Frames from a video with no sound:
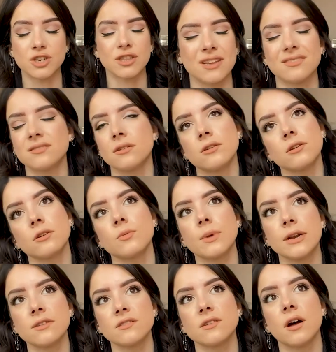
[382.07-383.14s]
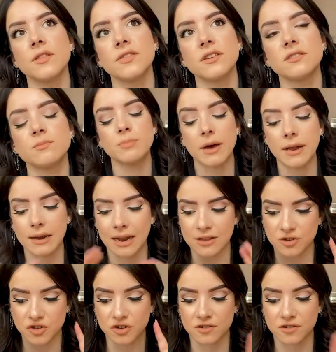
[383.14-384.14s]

that's not a good way to start this, but let's